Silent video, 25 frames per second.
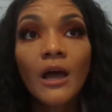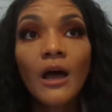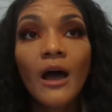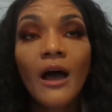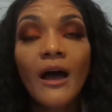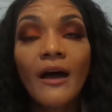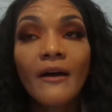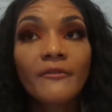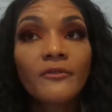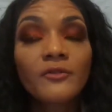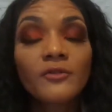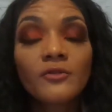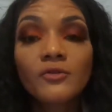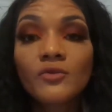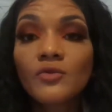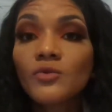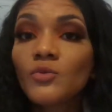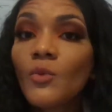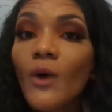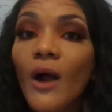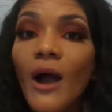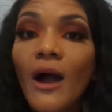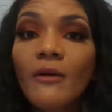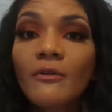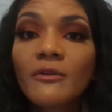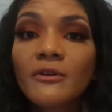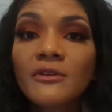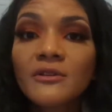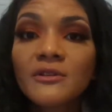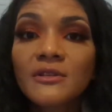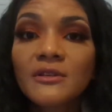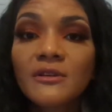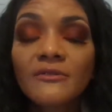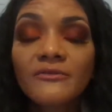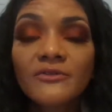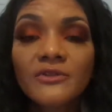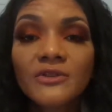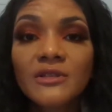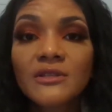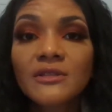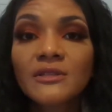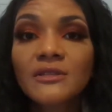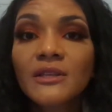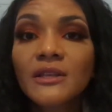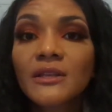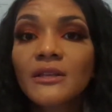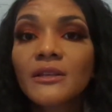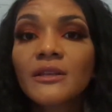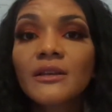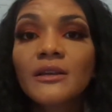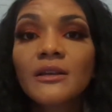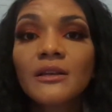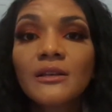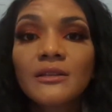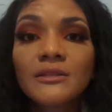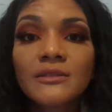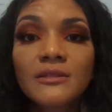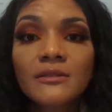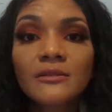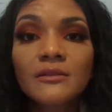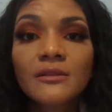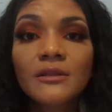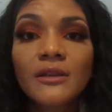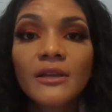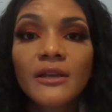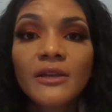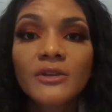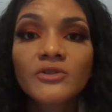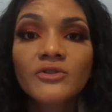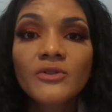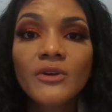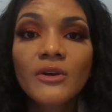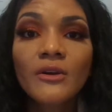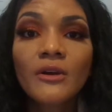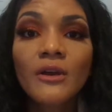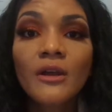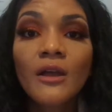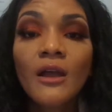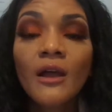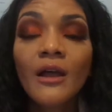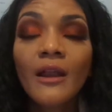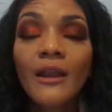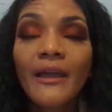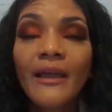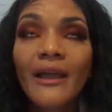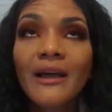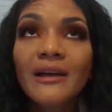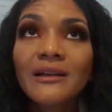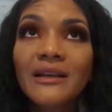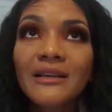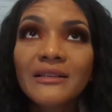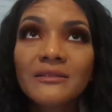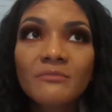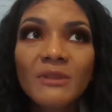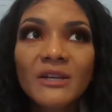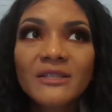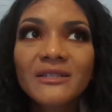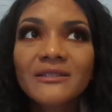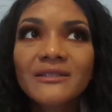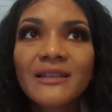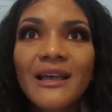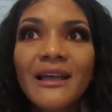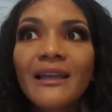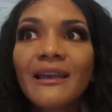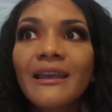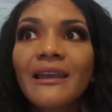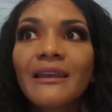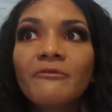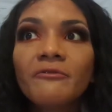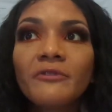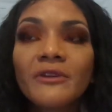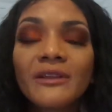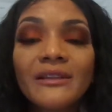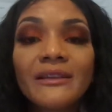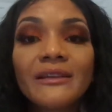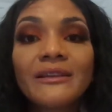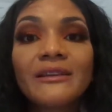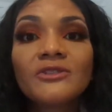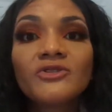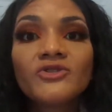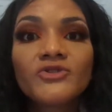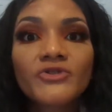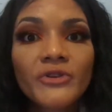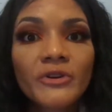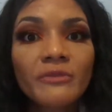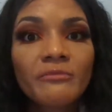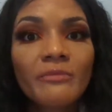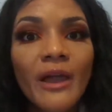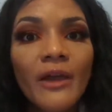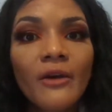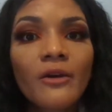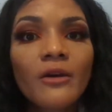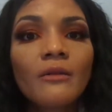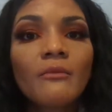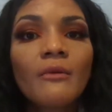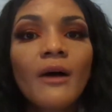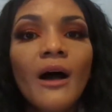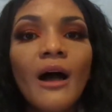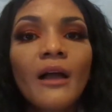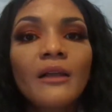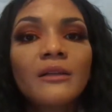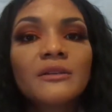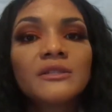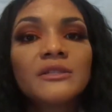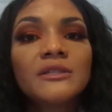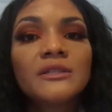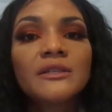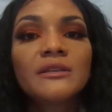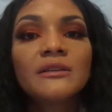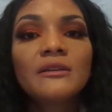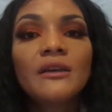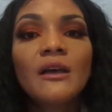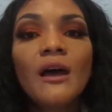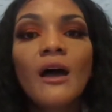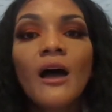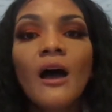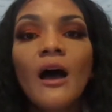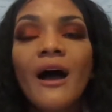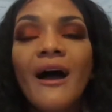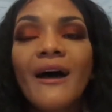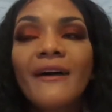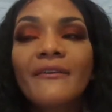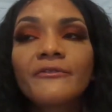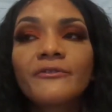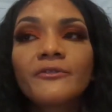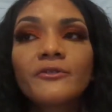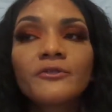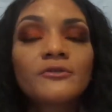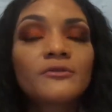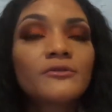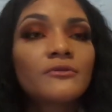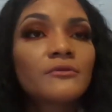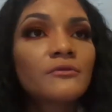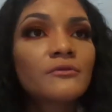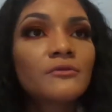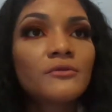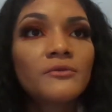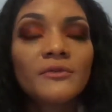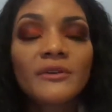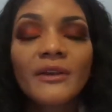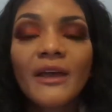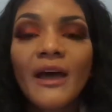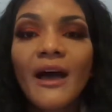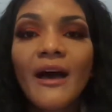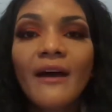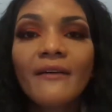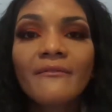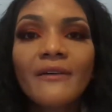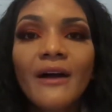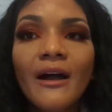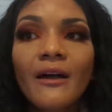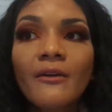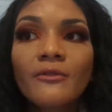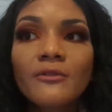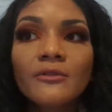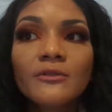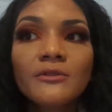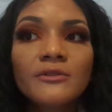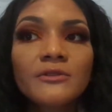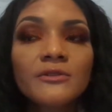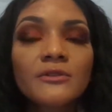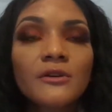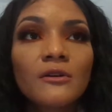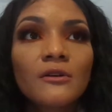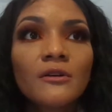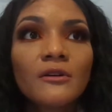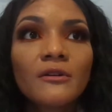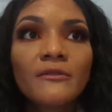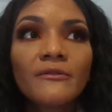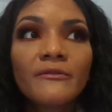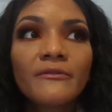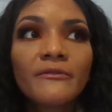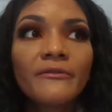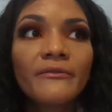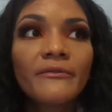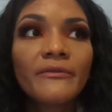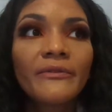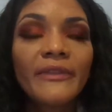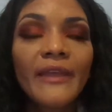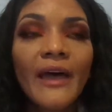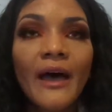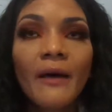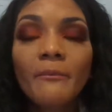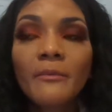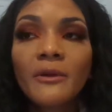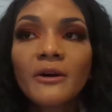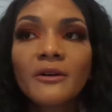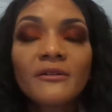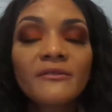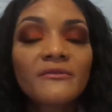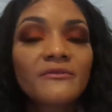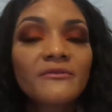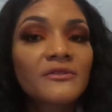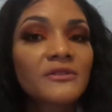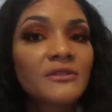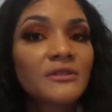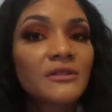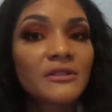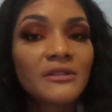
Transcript: after two hours of just sitting there and listening to lecture. Like I, as much as I really enjoyed microbiology, after two and a half hours of that part of the